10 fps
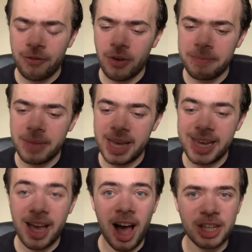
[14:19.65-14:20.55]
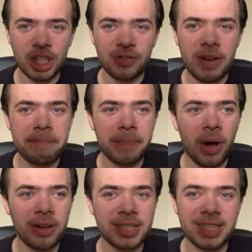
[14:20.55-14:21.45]
For me, I just think
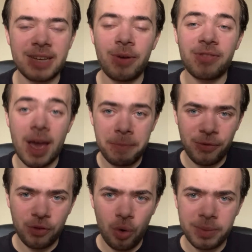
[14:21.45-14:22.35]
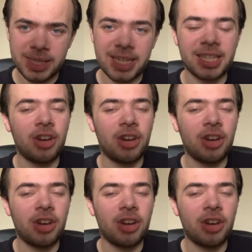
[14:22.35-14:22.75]
Barnsley, with their performances,